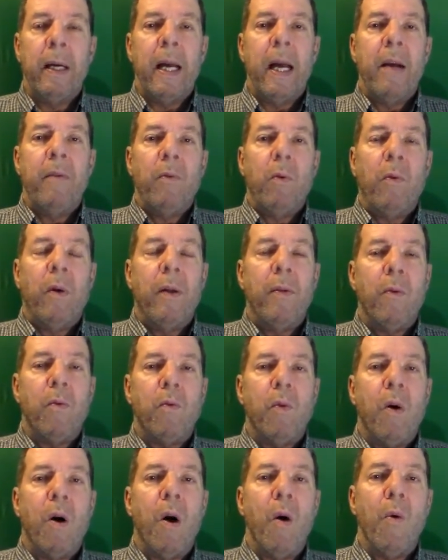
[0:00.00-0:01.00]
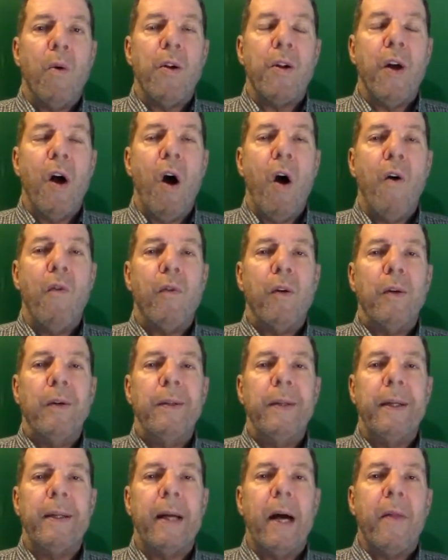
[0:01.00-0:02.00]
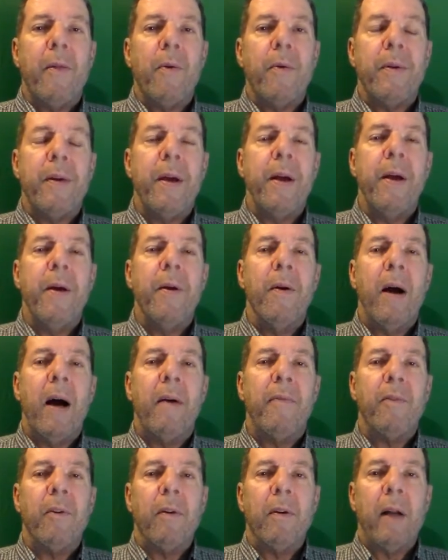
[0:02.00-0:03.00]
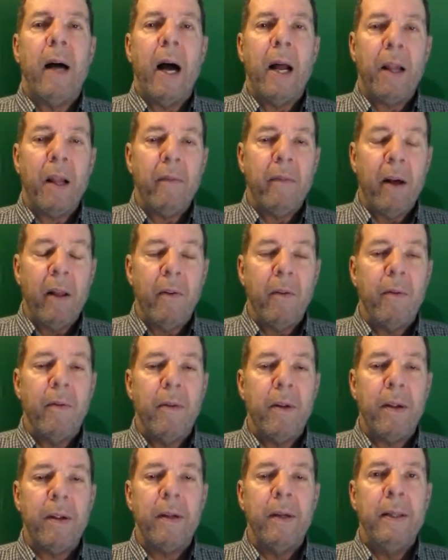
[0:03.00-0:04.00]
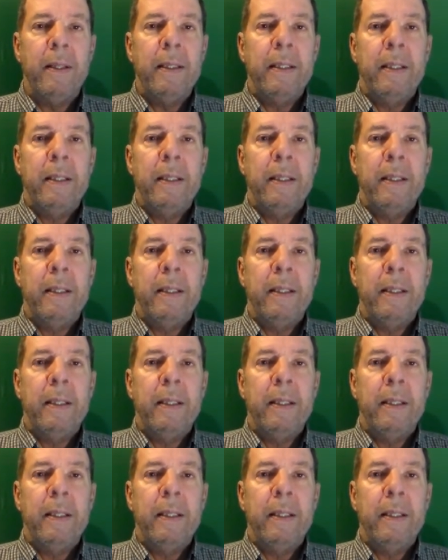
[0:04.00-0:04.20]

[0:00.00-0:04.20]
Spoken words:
even when the war was over, another year after lots of other of his